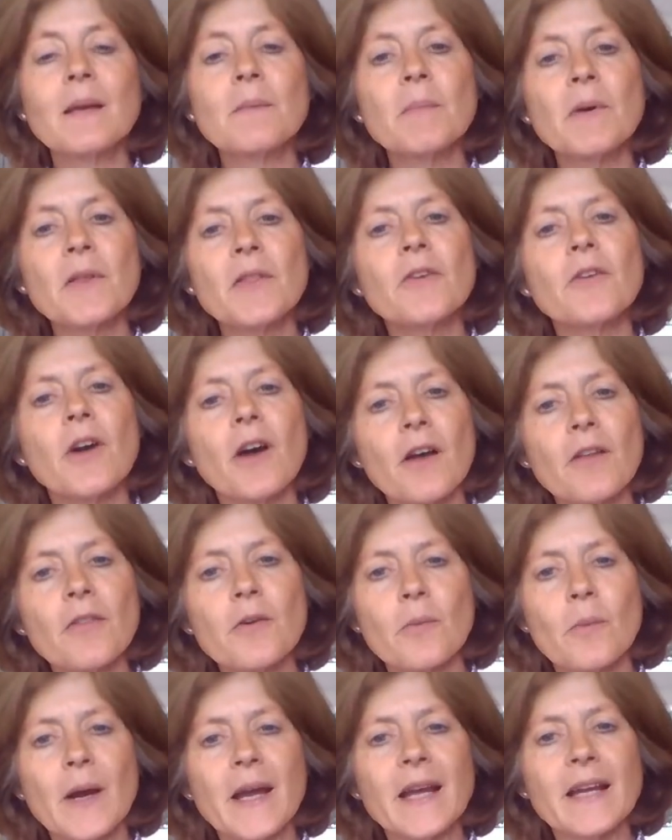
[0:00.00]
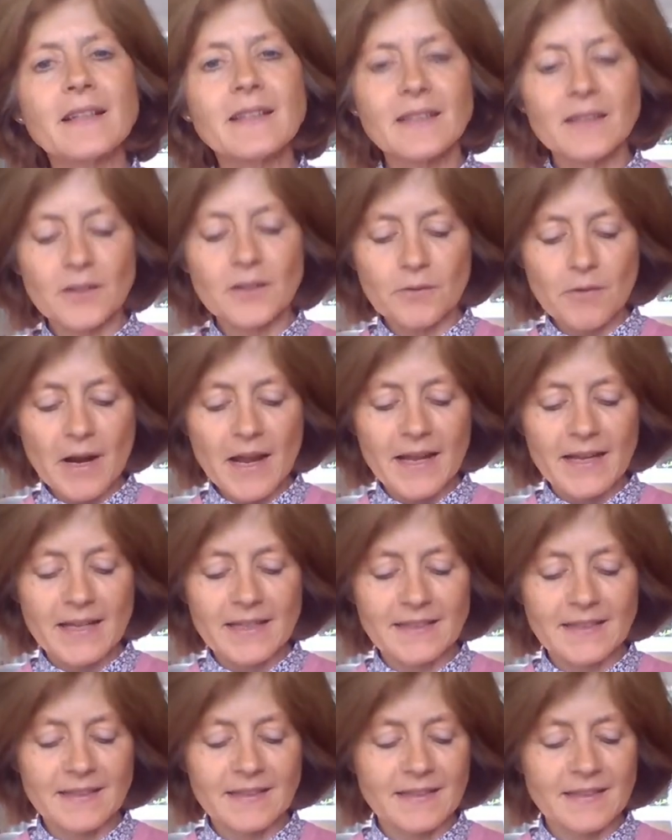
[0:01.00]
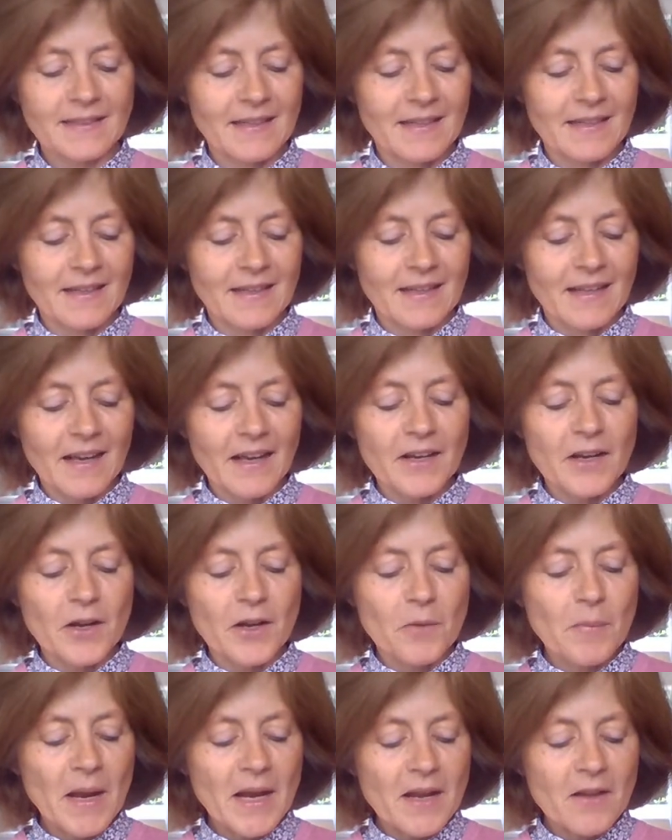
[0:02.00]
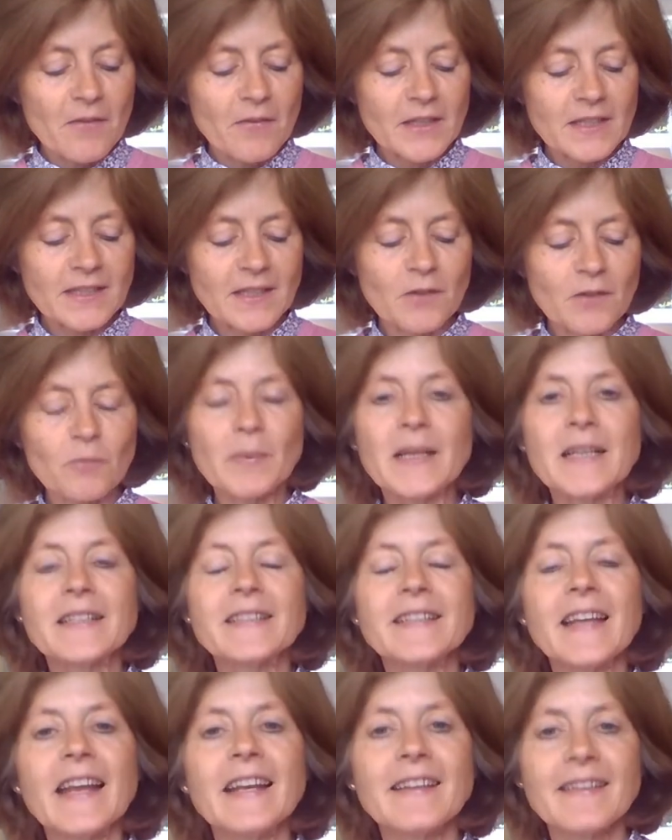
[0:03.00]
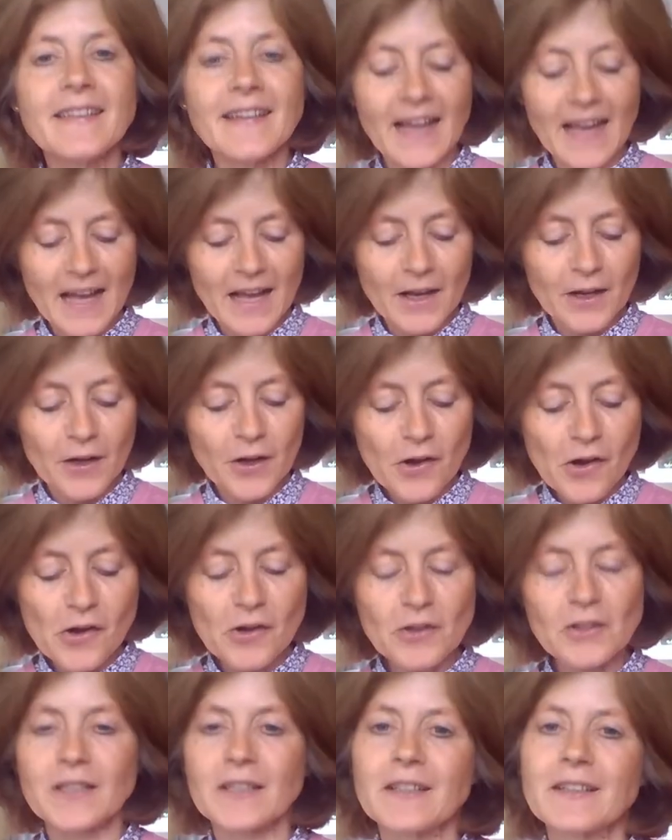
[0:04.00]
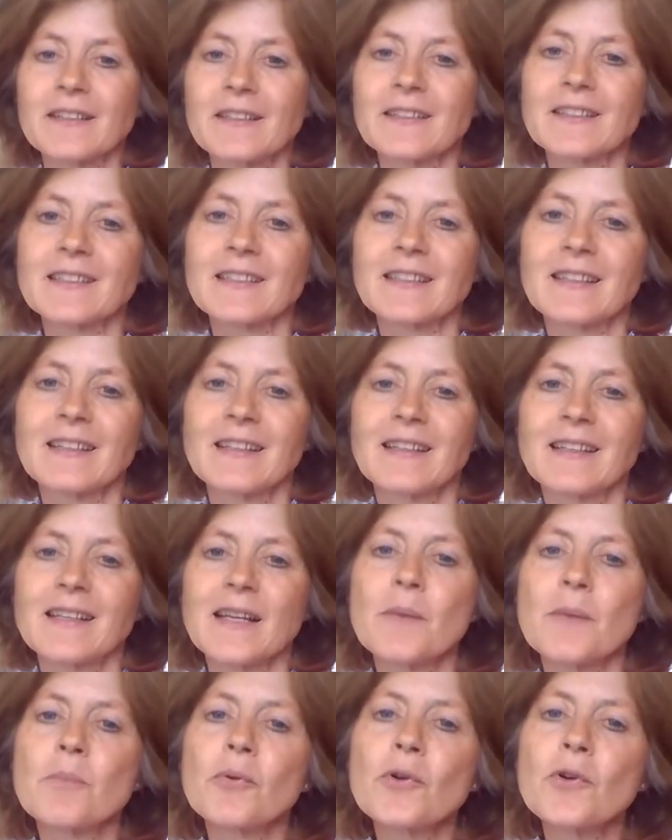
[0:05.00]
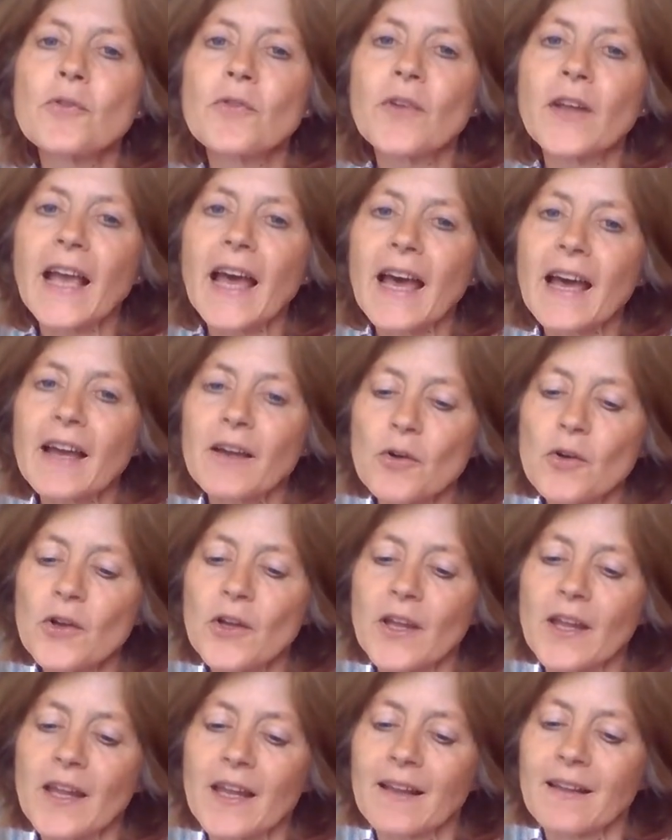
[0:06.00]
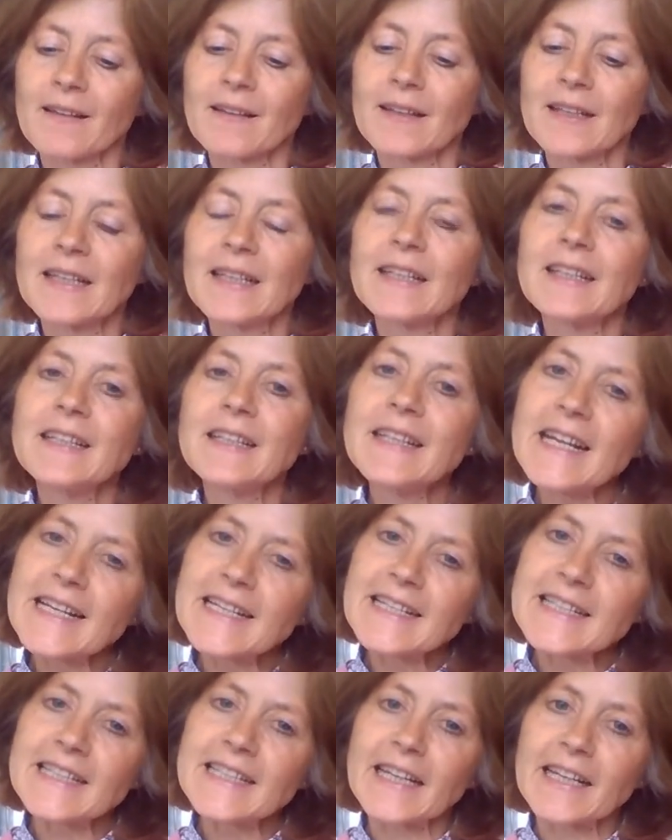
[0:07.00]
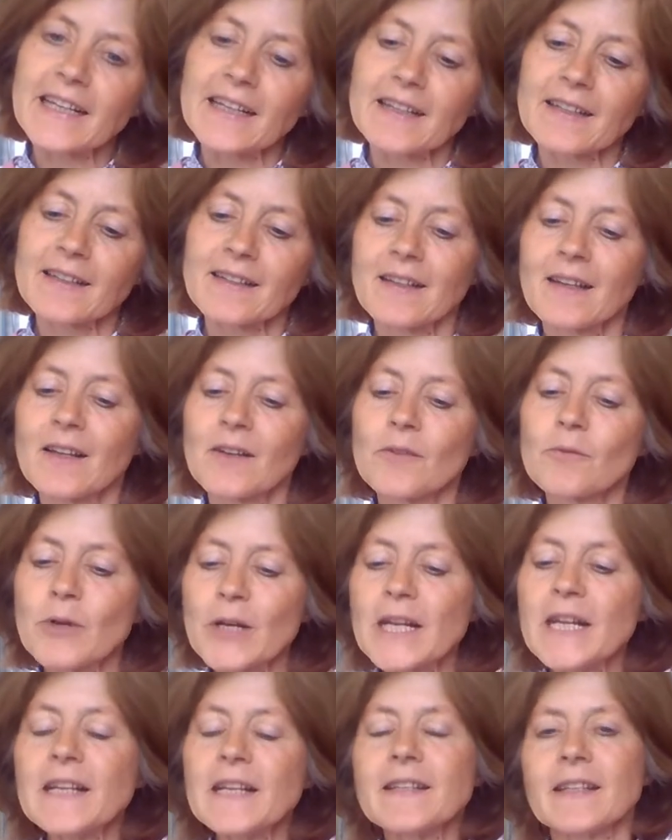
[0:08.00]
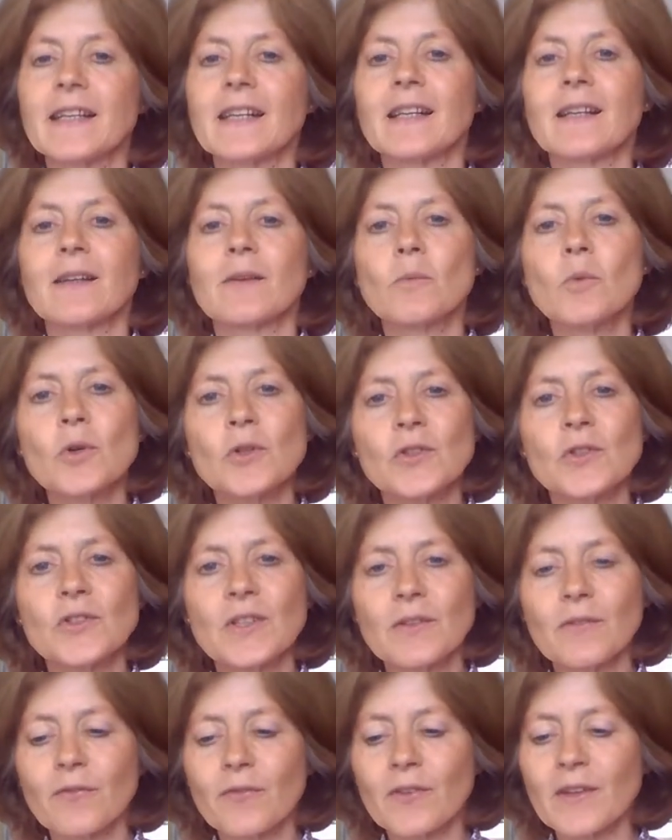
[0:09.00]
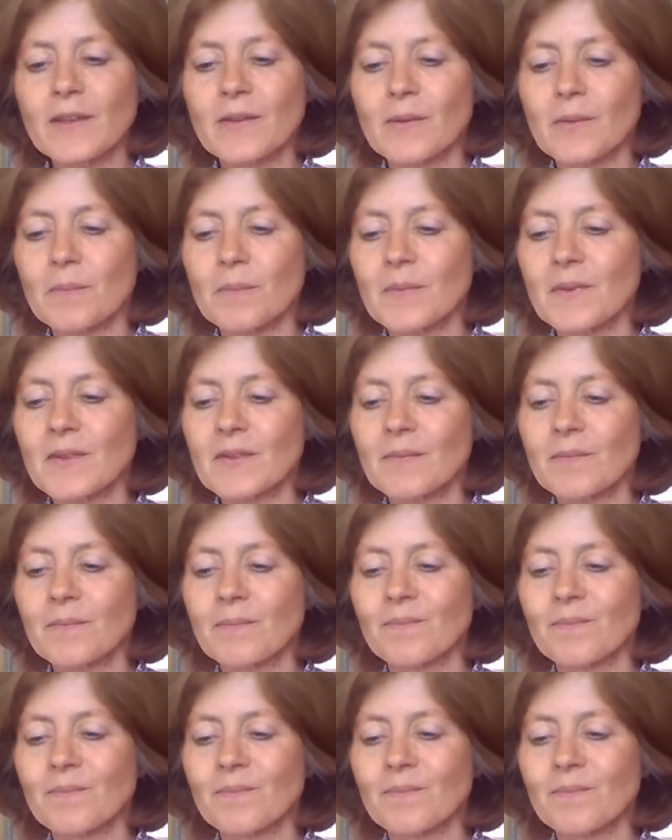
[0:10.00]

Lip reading: But there are other ways to rest. I know many of us have been tending our gardens, improving our cooking, knitting, reading, watching films.